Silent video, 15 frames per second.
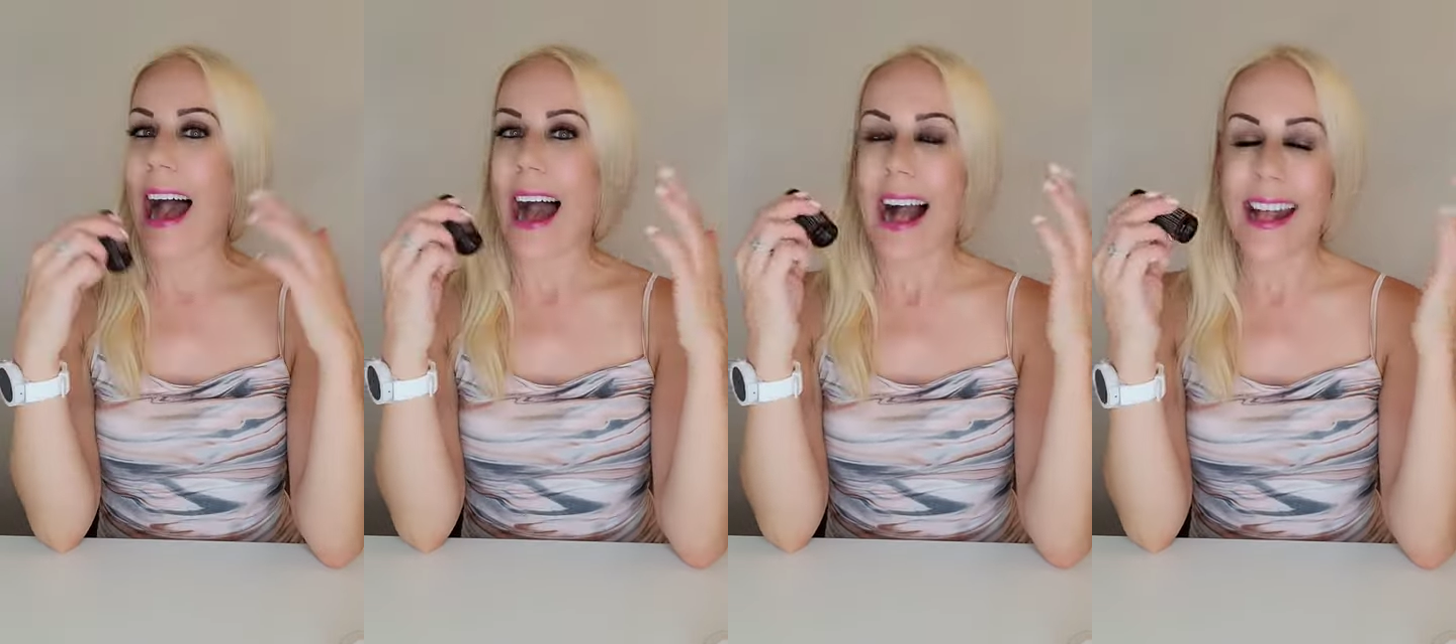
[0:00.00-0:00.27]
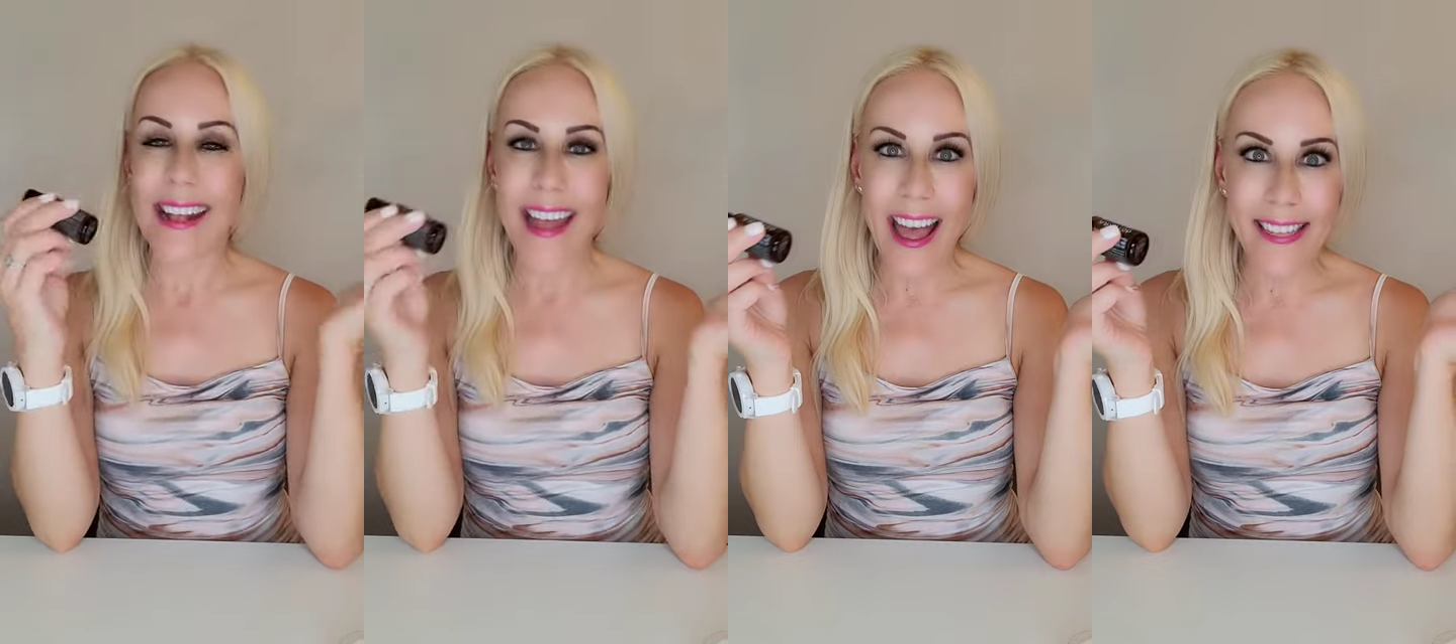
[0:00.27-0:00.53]

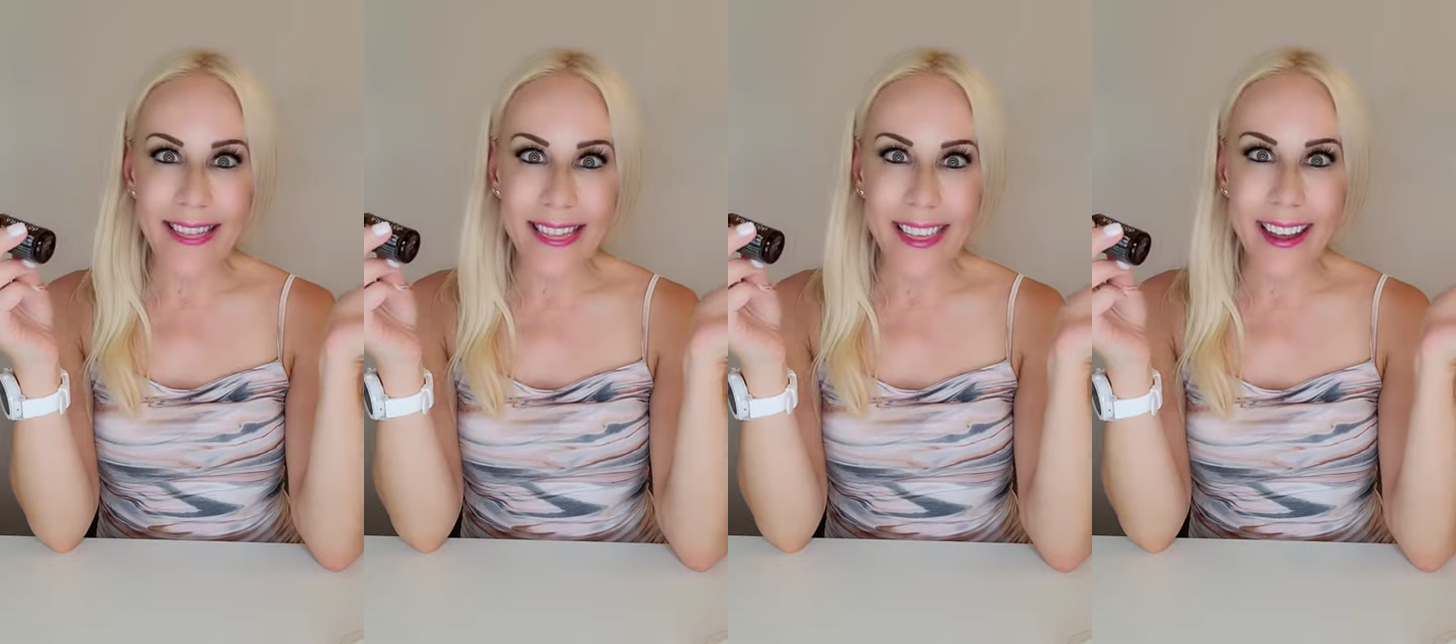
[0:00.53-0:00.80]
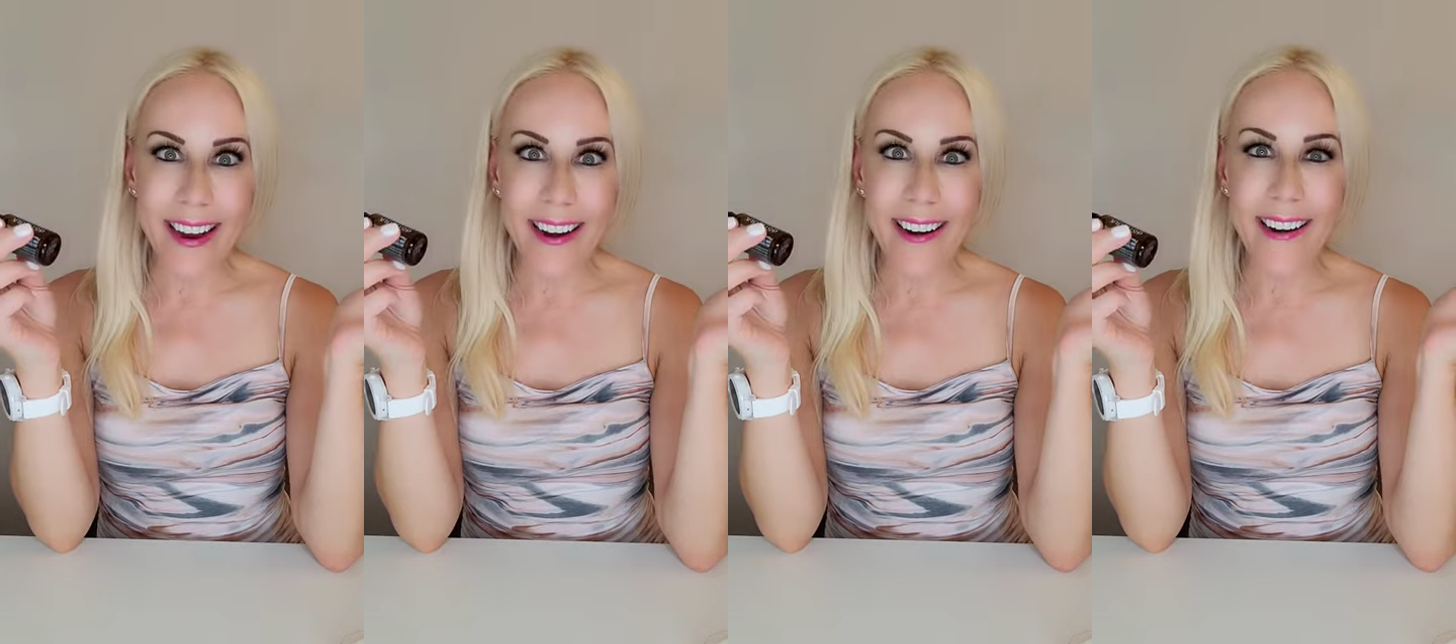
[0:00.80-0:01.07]
I get
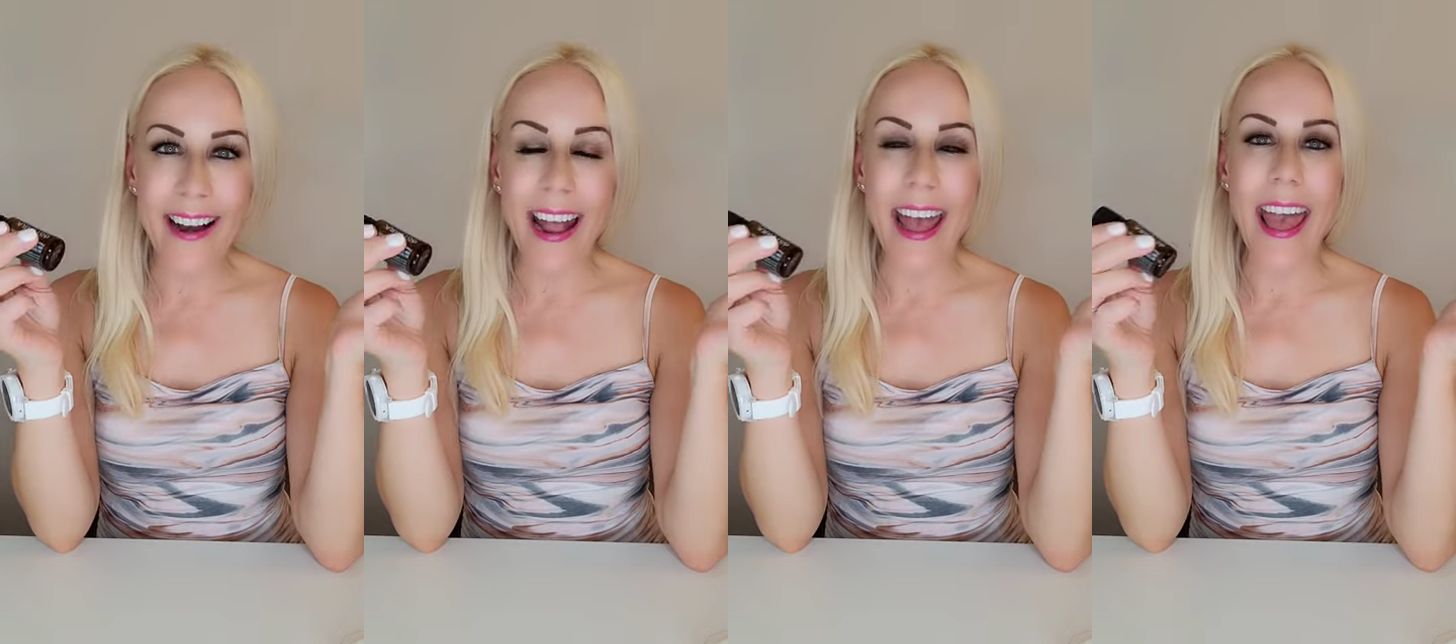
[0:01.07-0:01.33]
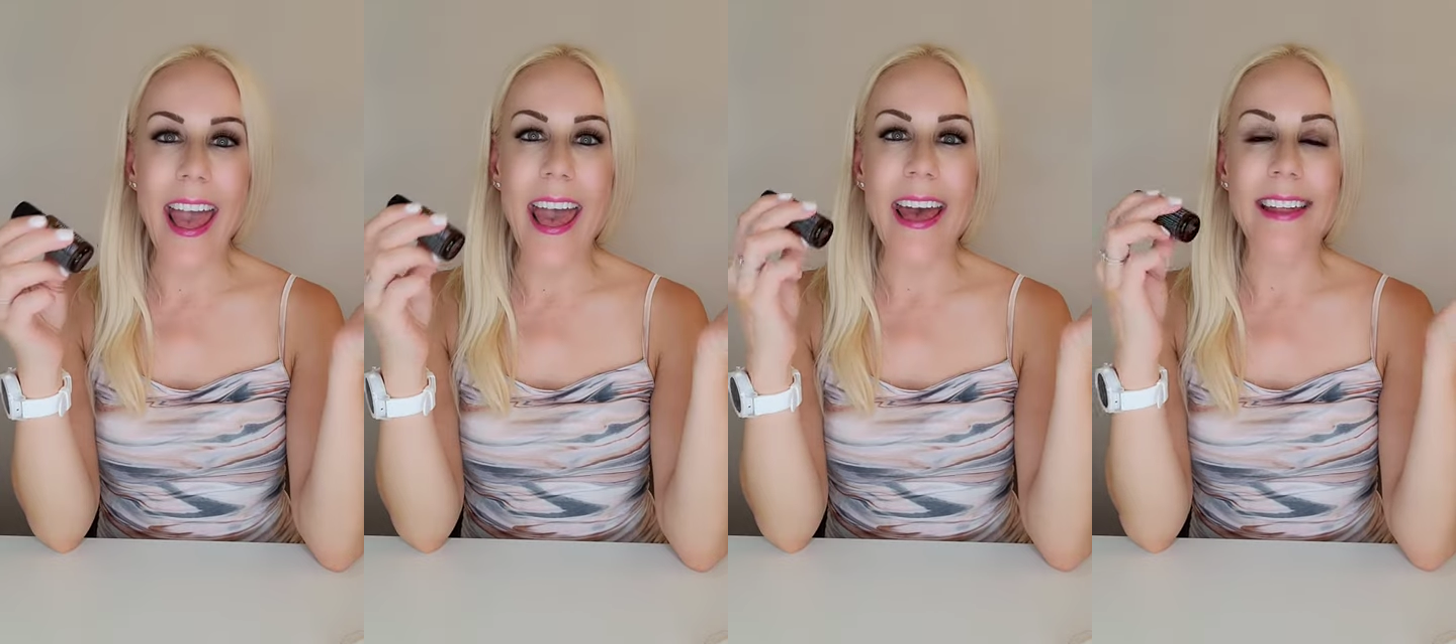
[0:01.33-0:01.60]
there
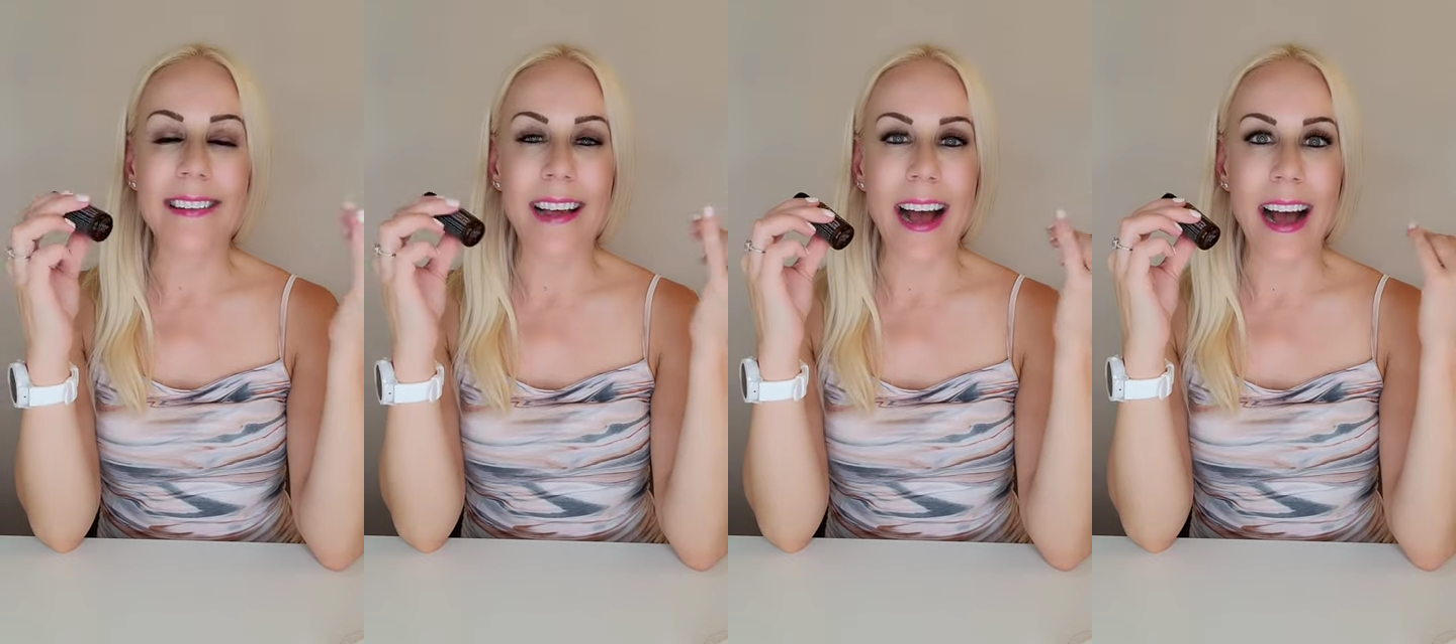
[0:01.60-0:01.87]
and